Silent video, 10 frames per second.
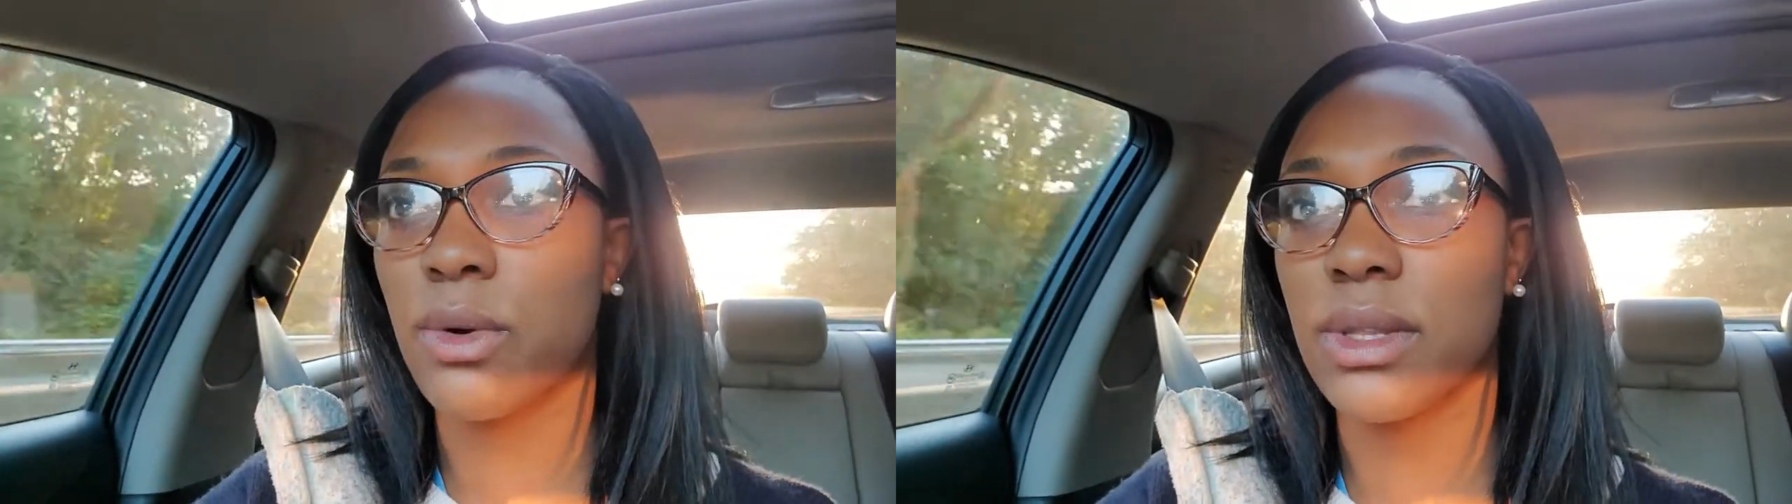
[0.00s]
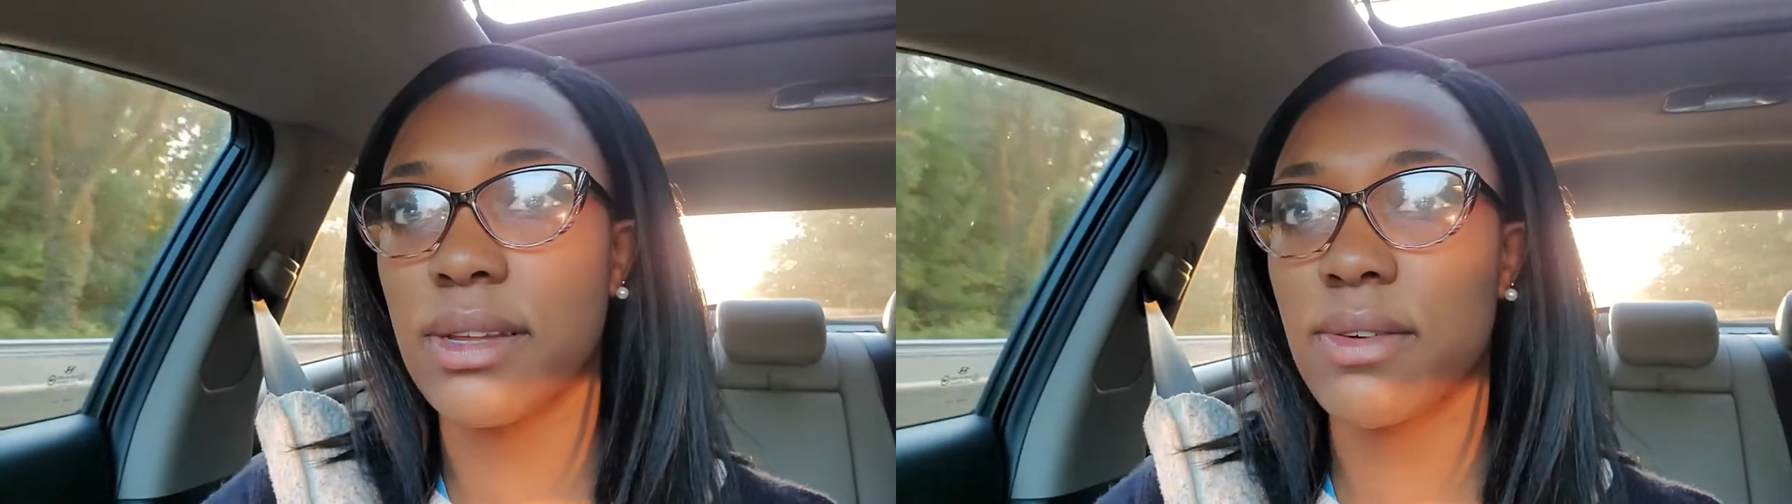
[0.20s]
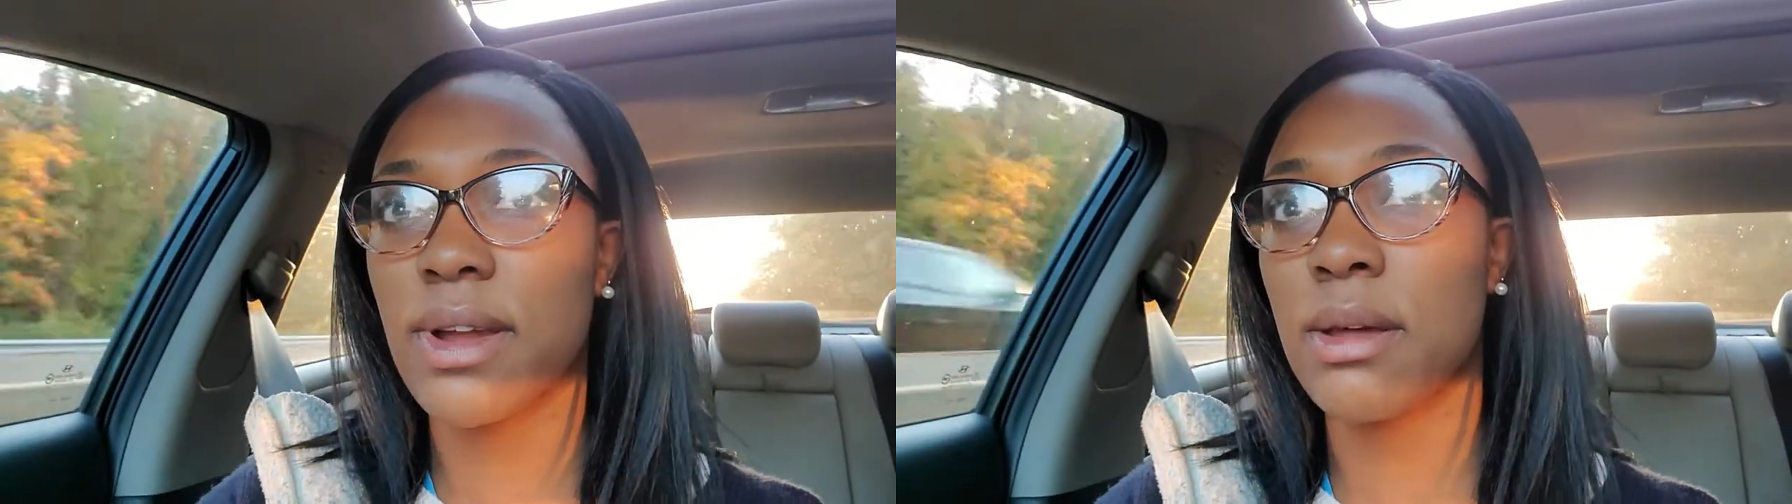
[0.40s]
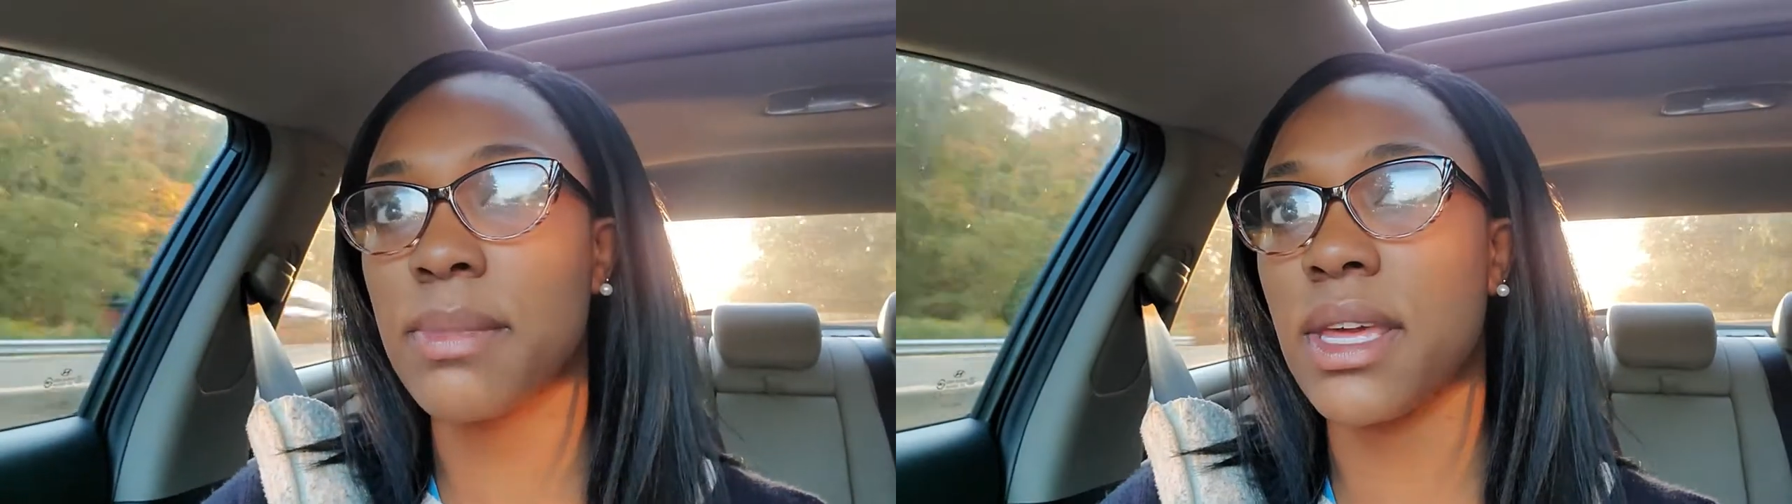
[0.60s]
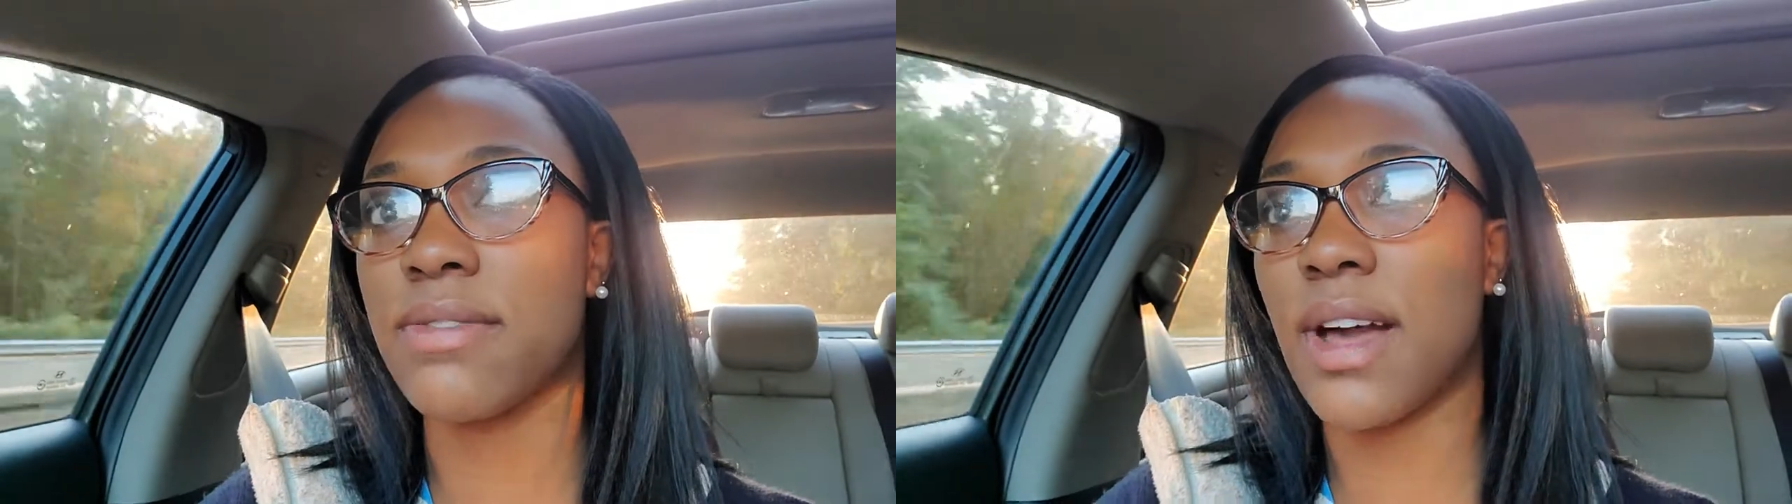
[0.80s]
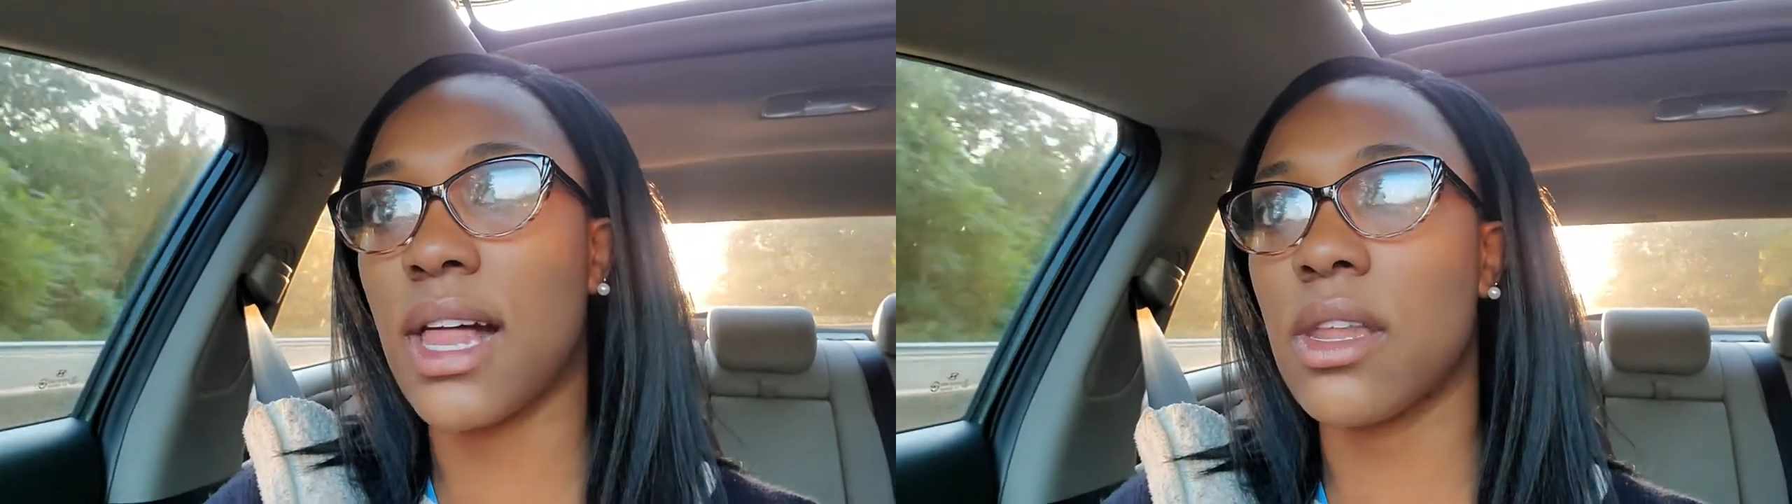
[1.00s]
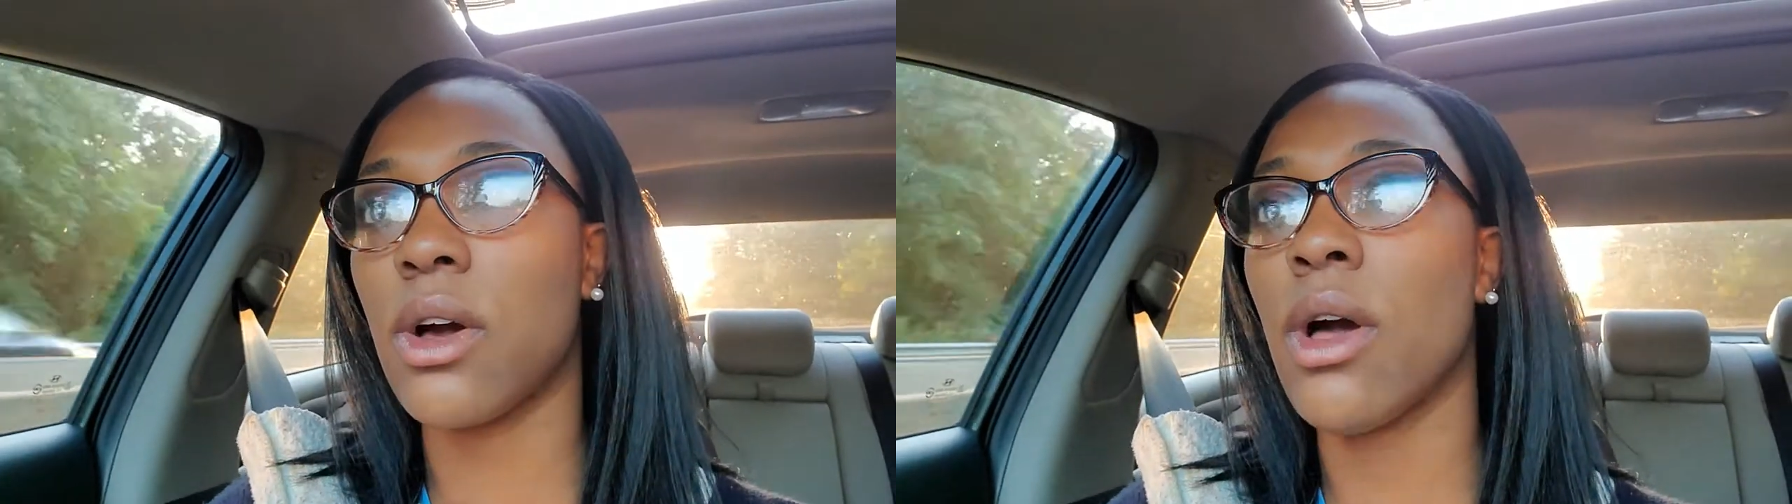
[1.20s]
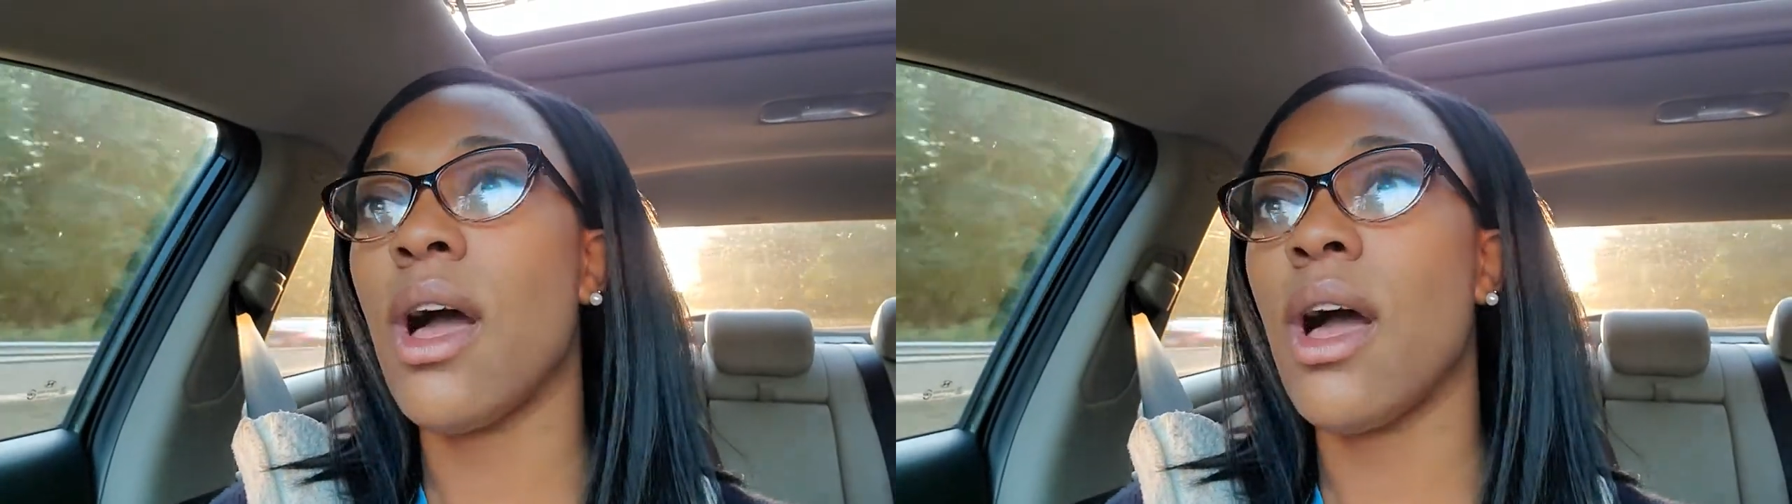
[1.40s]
live around me follow,